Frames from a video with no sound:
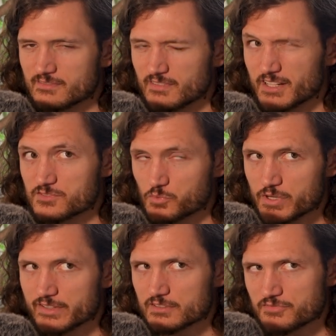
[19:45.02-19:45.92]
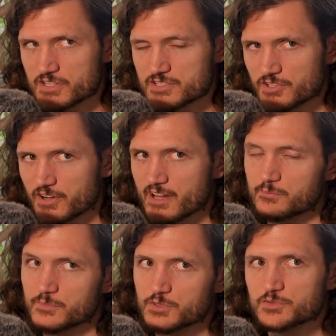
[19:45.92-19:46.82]
I guess reels for
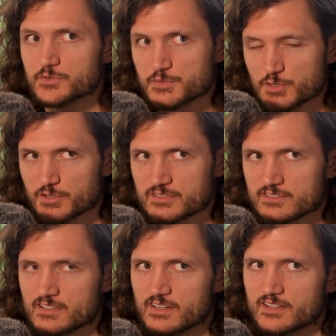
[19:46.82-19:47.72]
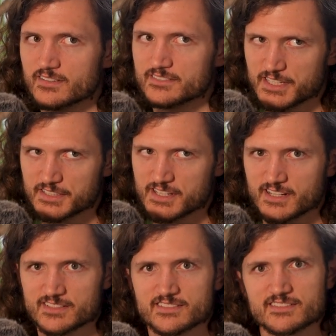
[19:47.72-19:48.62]
Instagram, YouTube shorts,
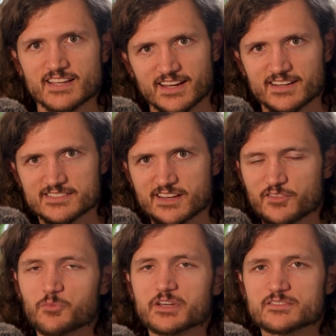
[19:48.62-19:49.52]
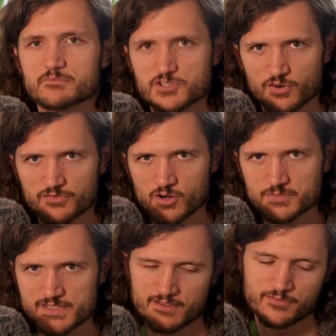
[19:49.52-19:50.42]
TikToks, that kind of stuff. I'll make some short form
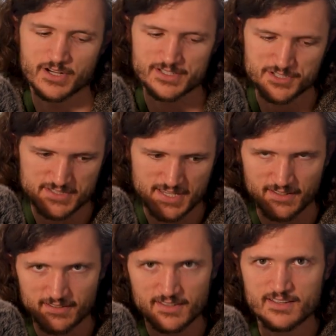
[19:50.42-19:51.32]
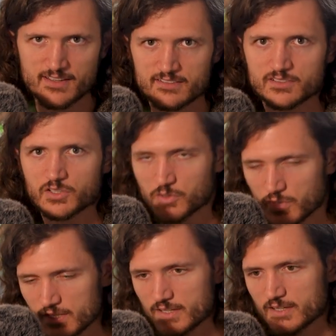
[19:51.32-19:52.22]
stuff where I just take little
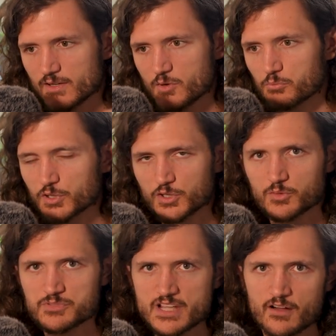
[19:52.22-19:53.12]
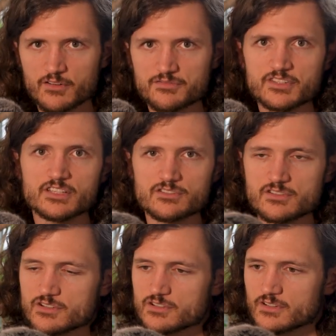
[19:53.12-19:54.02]
blurbs out of
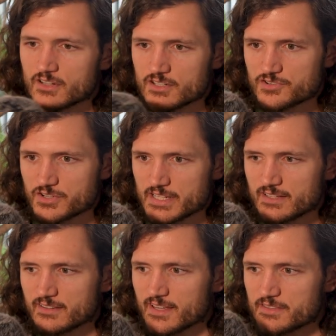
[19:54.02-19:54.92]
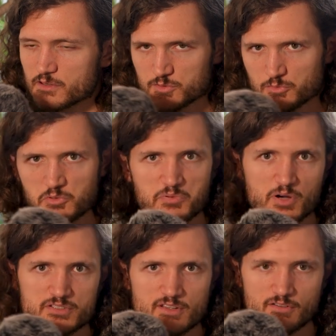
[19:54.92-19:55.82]
each country, and those will be
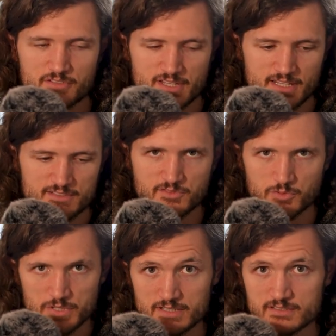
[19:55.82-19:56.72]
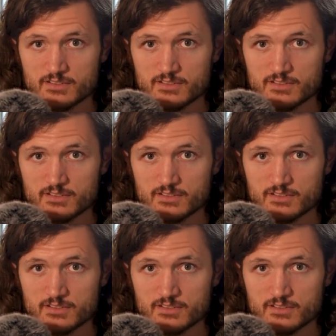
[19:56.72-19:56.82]
posted over the next few weeks.